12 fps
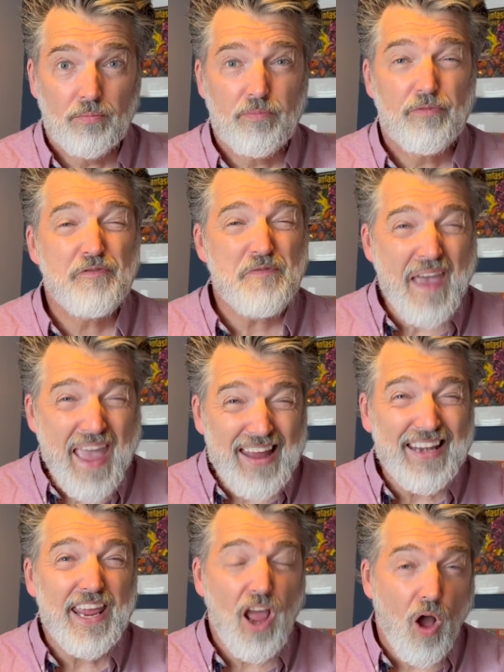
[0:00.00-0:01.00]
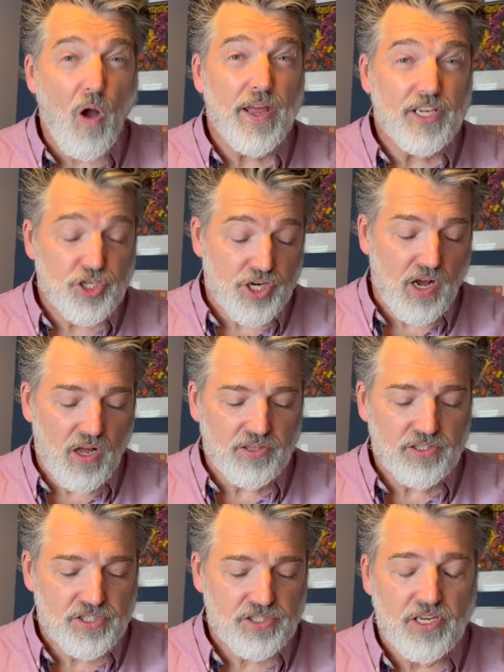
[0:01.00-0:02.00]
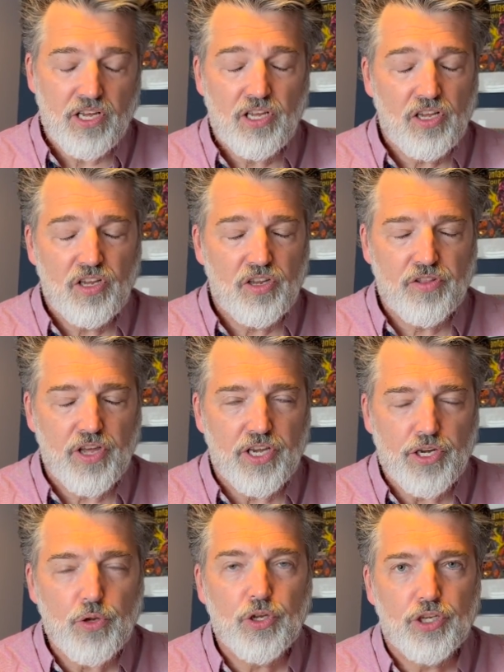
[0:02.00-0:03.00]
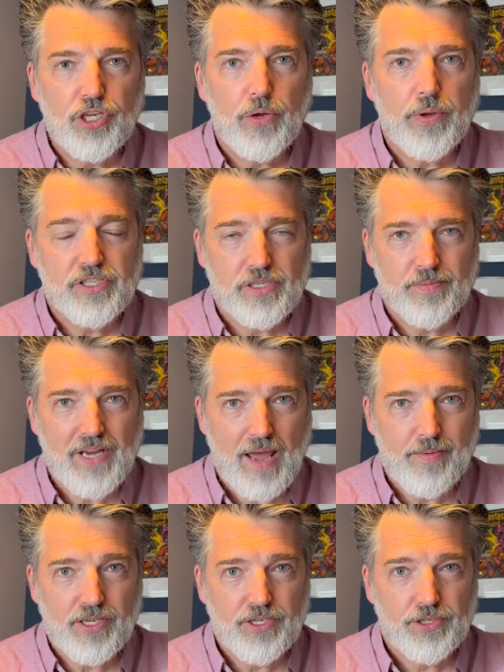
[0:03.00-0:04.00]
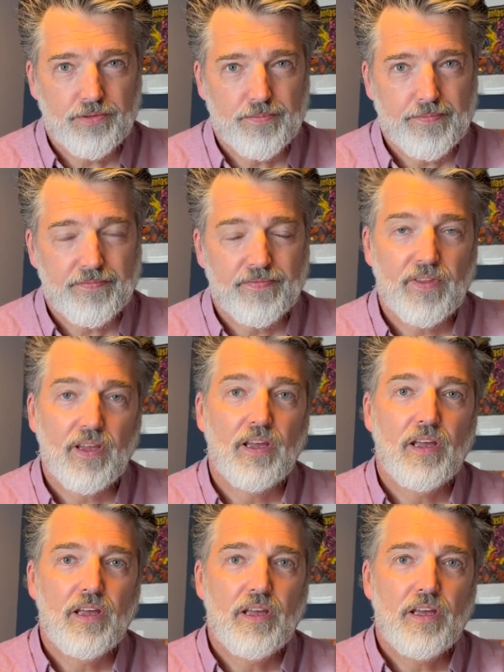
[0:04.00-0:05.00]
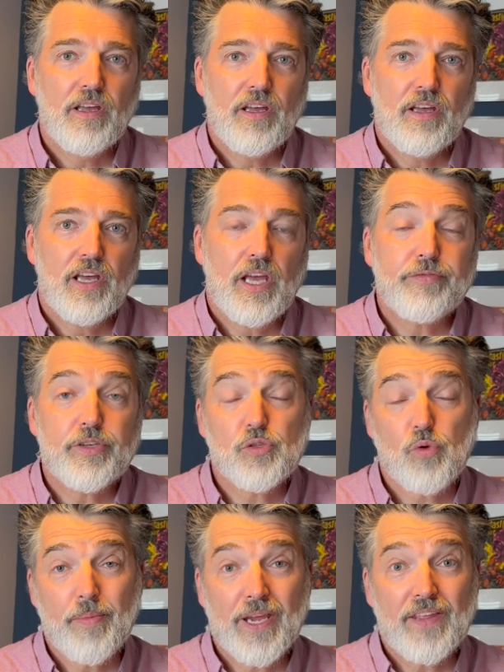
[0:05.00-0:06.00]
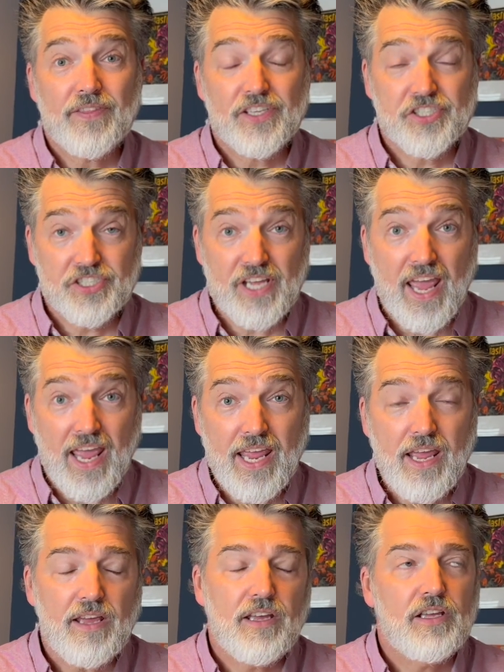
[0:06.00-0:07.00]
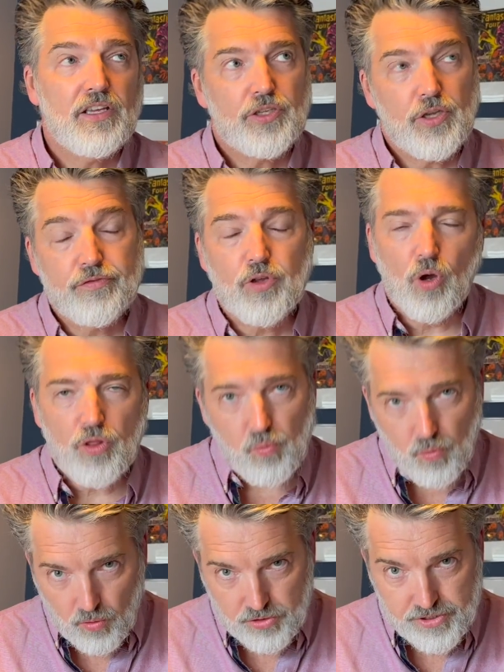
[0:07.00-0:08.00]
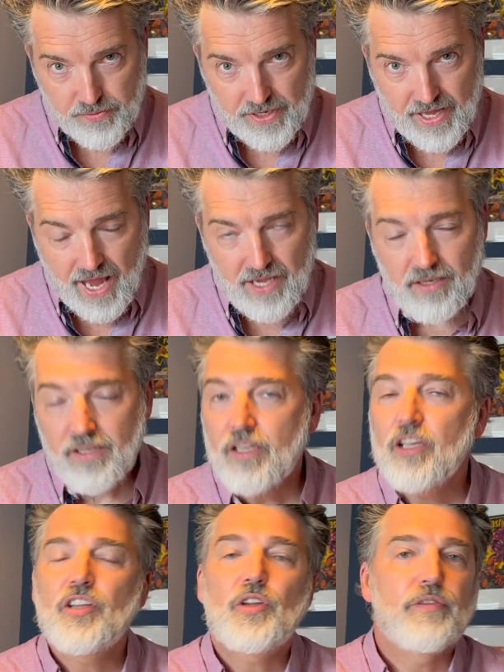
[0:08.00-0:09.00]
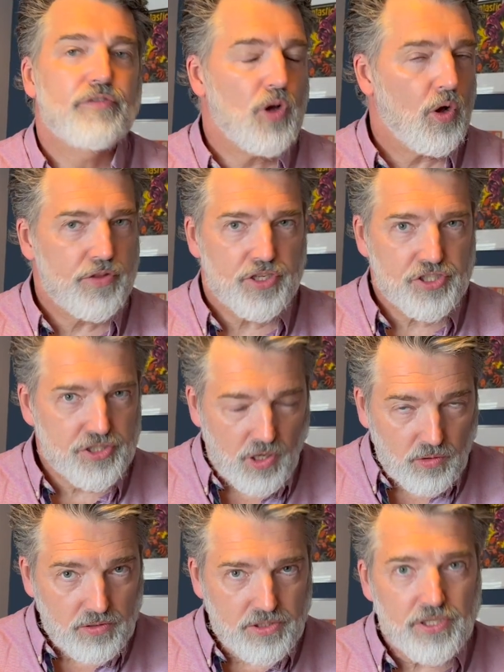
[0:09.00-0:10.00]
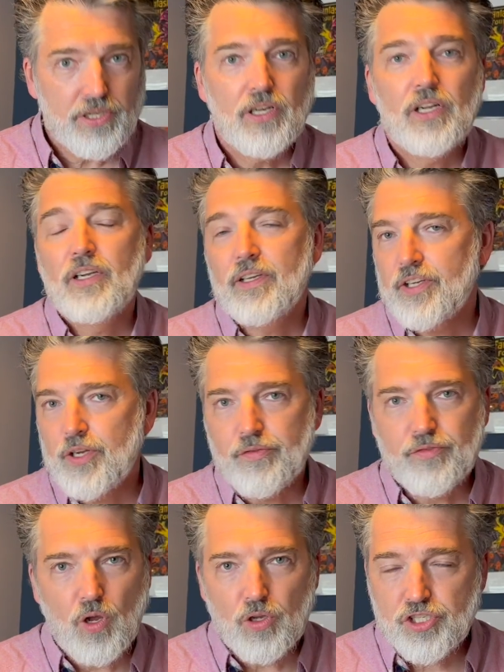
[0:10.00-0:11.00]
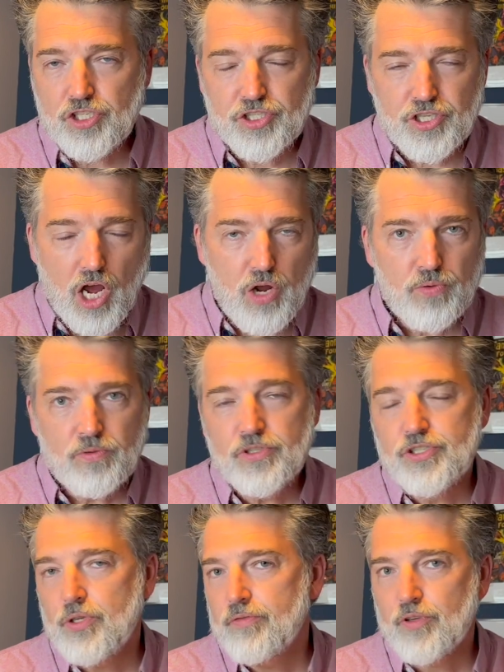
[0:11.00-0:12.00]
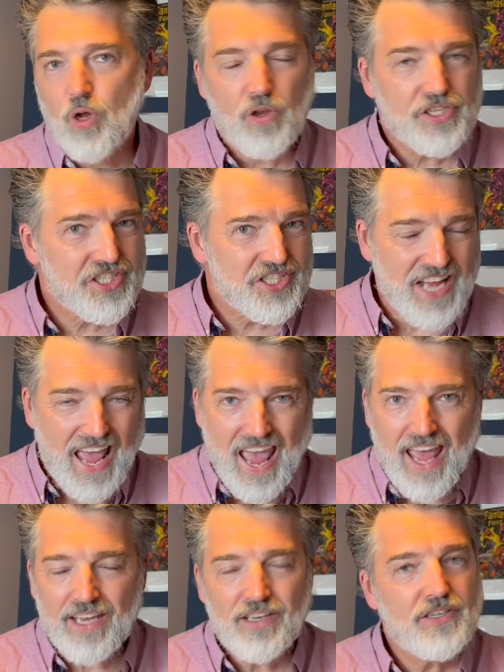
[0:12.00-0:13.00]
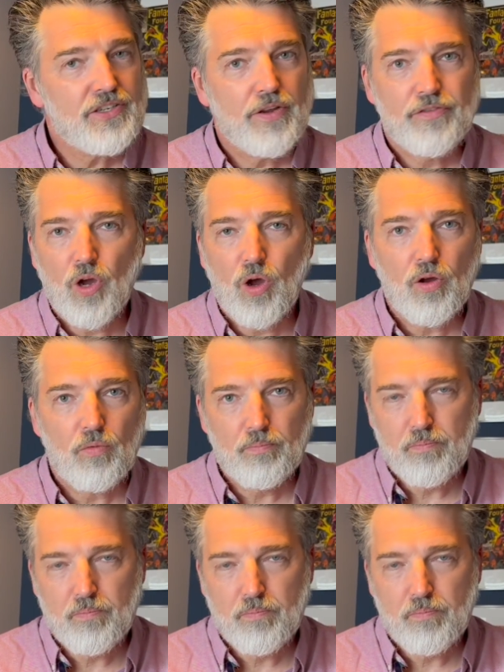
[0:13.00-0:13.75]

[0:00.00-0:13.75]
Fairly high chance that you could do it some damage. If you're swimming in the sea, you've got the water again, you've got the salt, you've got stones, you've got sand, you've got